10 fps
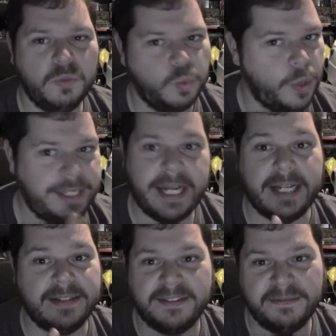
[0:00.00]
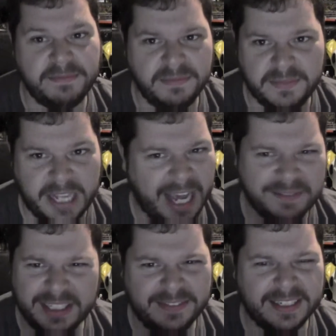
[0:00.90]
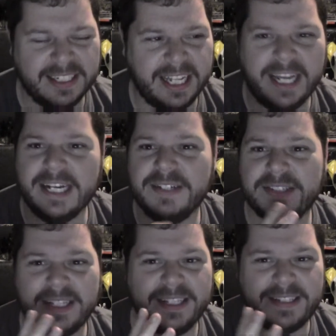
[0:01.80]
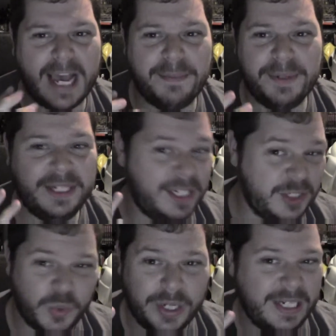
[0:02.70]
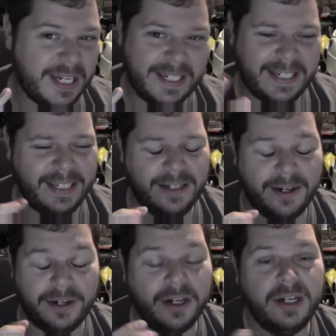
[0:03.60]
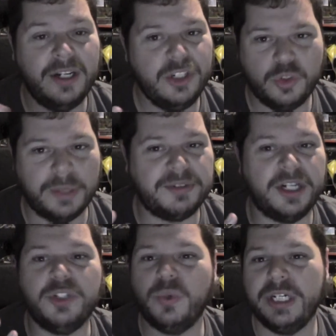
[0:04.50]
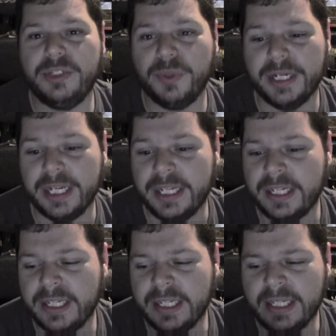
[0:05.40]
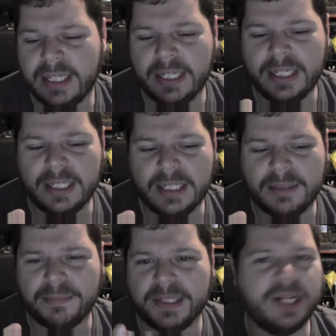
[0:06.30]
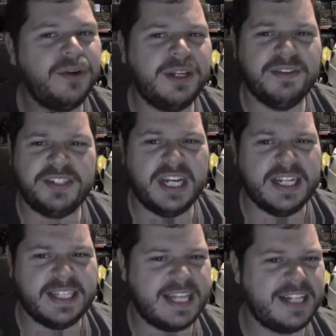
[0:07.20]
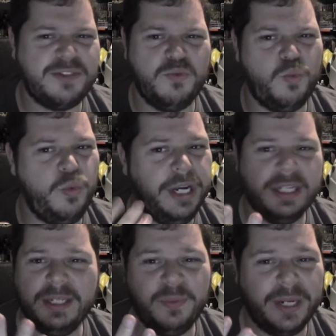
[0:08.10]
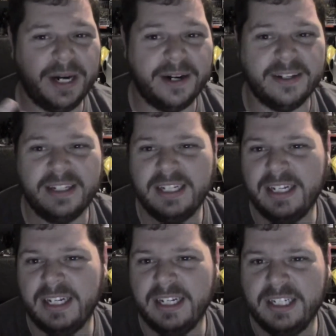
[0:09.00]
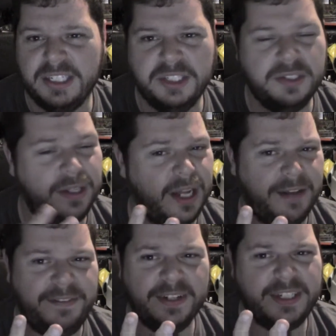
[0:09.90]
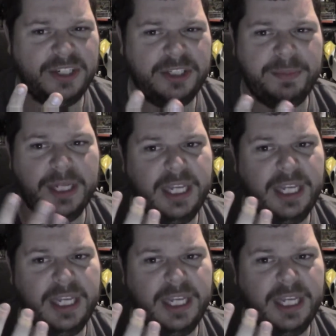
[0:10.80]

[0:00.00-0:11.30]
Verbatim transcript: What dates? They haven't even, they announced that it's happening in 2019, or I'm sorry, 2020, but they don't give us dates. That's really weird. You, I feel like you should be